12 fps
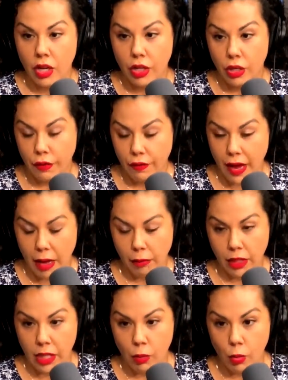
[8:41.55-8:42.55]
your
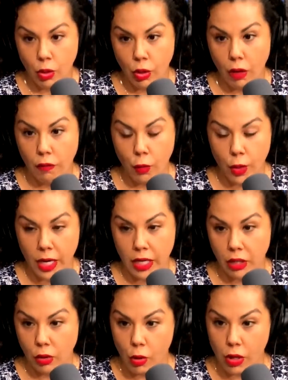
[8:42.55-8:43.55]
family will avoid
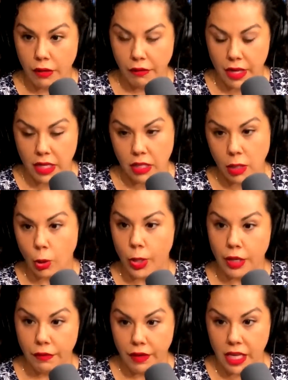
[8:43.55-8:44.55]
the court fees, the
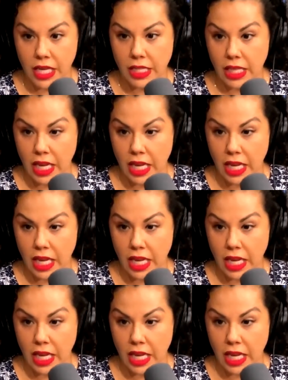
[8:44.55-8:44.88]
lawyer fees,